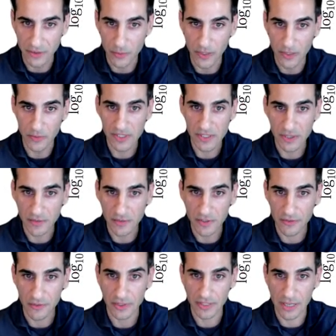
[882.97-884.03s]
when we survey
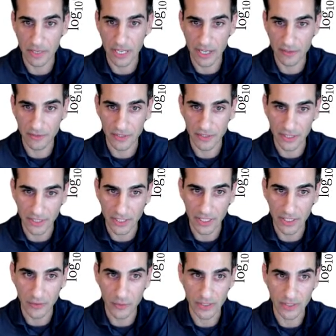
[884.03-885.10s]
for Lyman Alpha
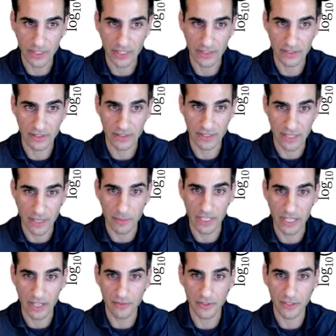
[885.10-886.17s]
and we look at the Lyman
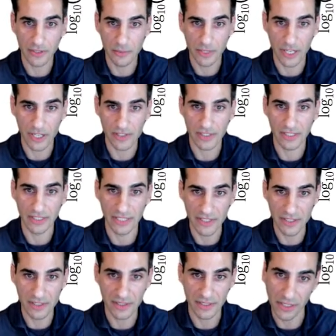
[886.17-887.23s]
Alpha luminosity
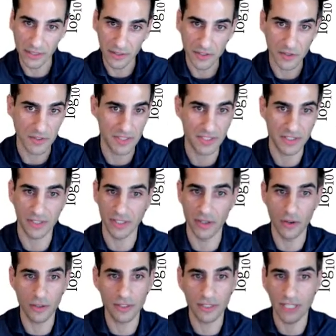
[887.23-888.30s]
density, so essentially
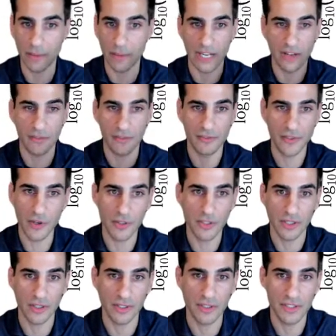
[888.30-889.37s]
all the Lyman Alpha
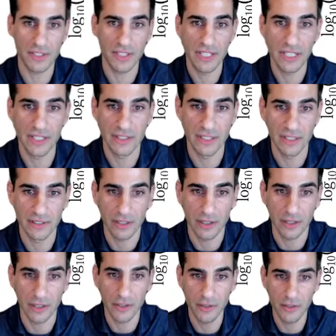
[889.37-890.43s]
photons in the entire
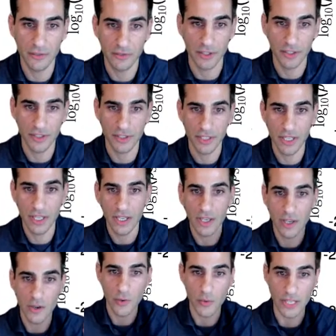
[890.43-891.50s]
universe,
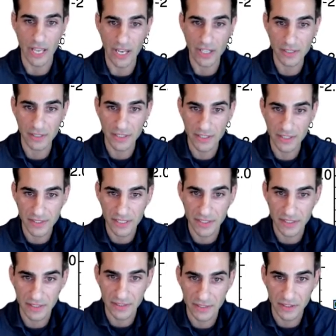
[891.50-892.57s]
we actually see
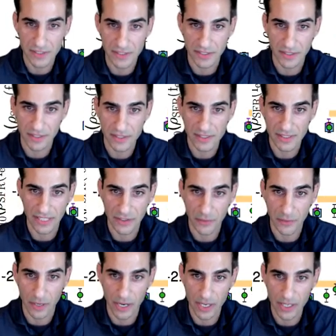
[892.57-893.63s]
that there's a slight
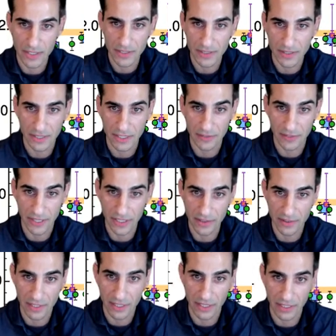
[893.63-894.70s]
rise. And if
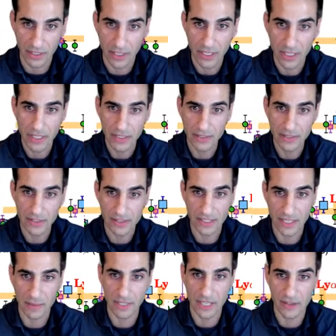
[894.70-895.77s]
anything, this
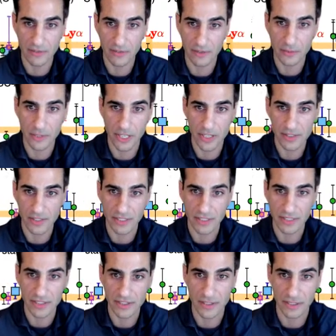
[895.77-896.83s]
Lyman Alpha luminosity
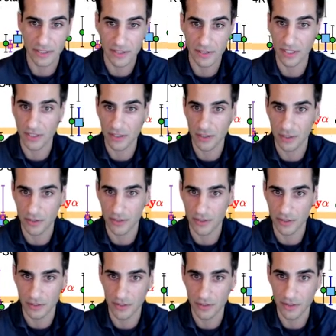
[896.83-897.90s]
density stays
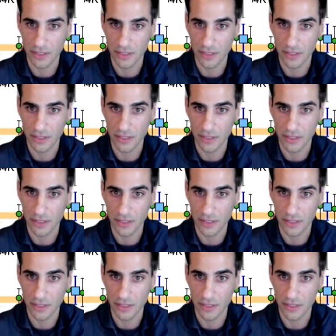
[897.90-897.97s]
constant.